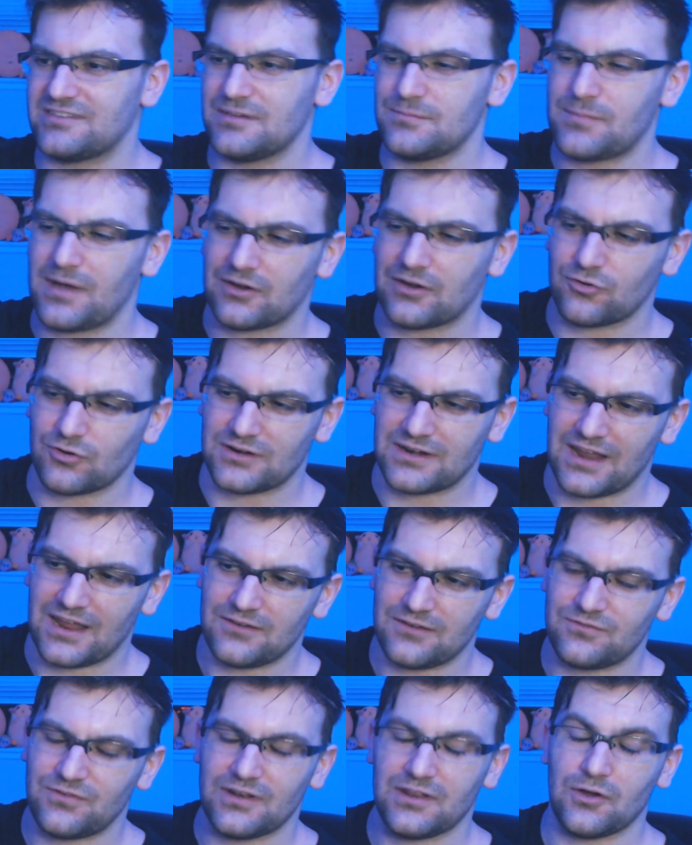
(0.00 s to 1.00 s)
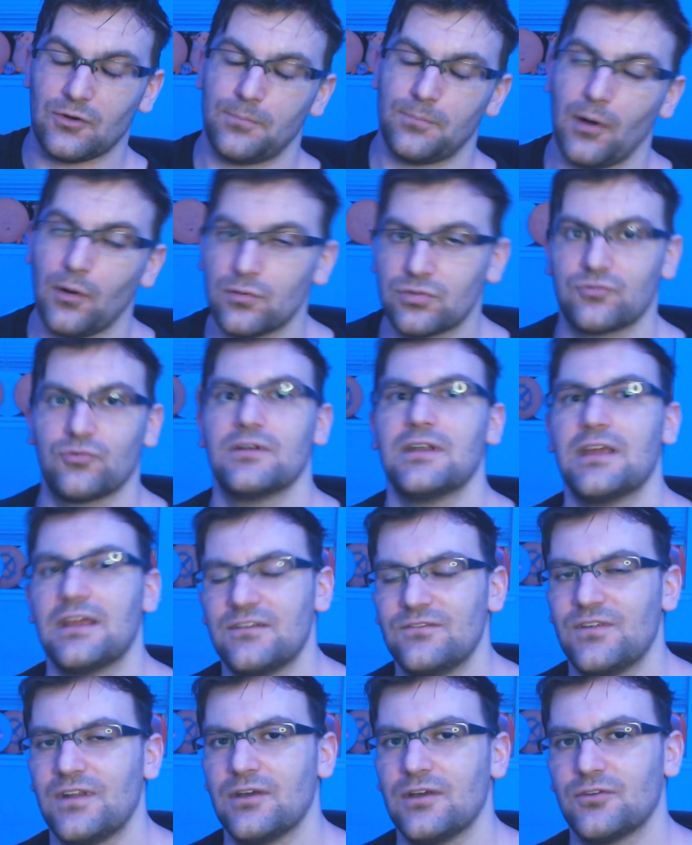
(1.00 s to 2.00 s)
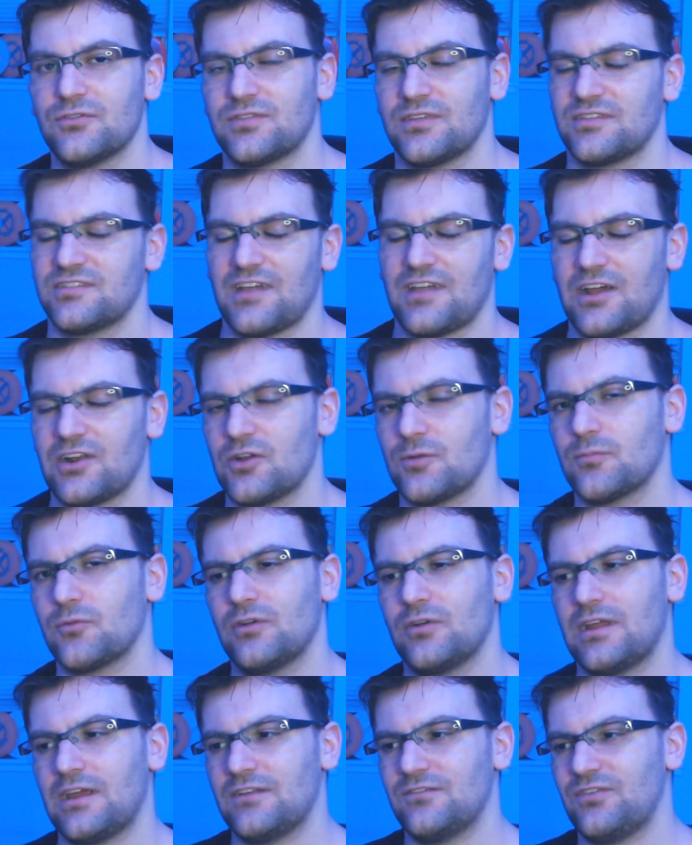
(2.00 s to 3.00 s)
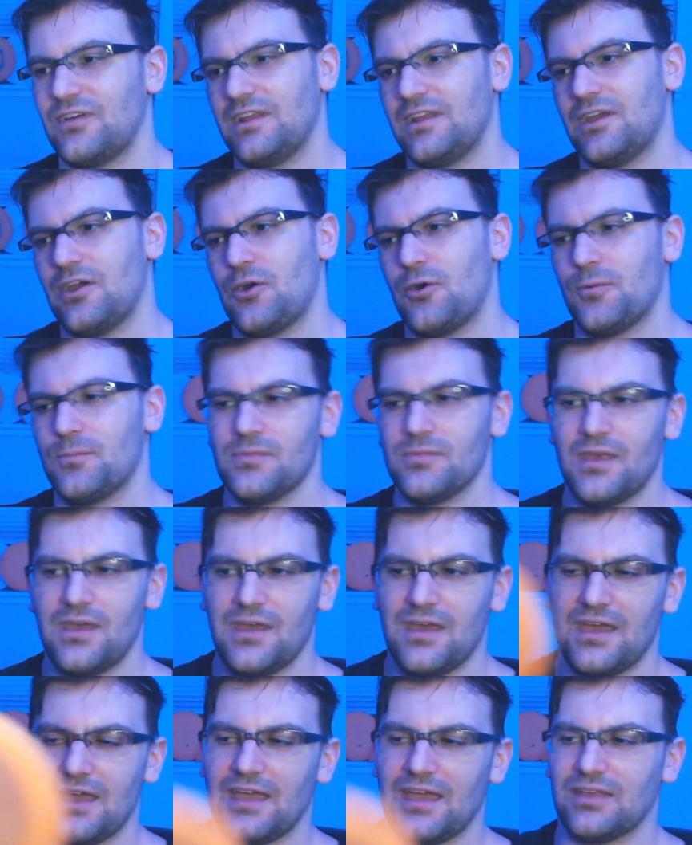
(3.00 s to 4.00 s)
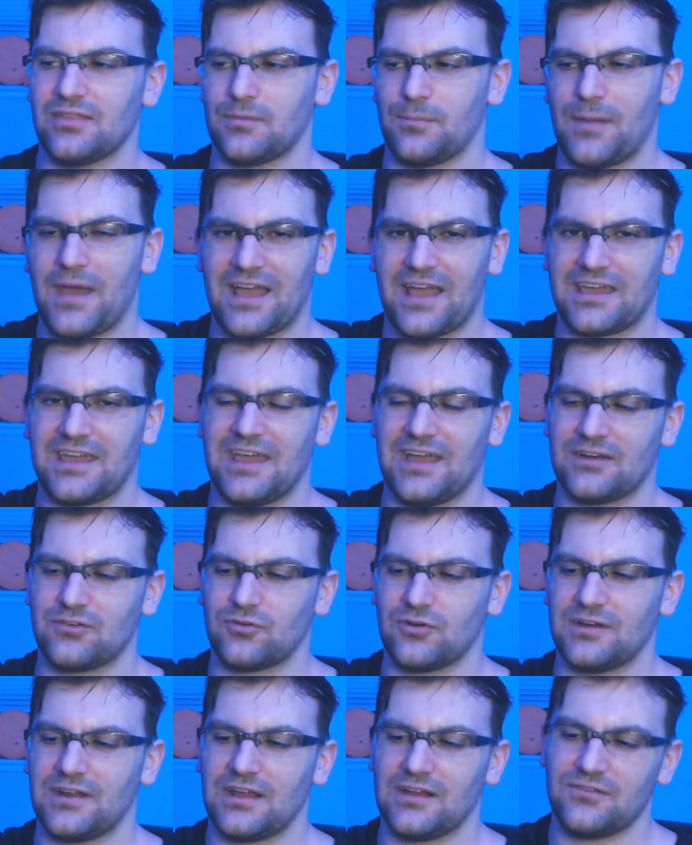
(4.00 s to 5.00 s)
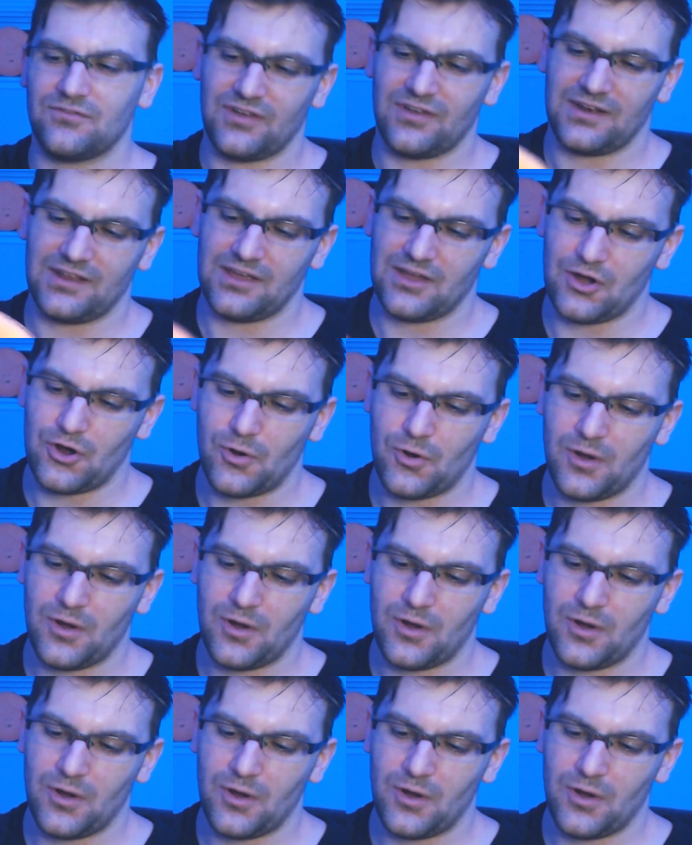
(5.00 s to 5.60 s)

my grenade video, both grenade videos, the sidearm grenade video and the backhand grenade video.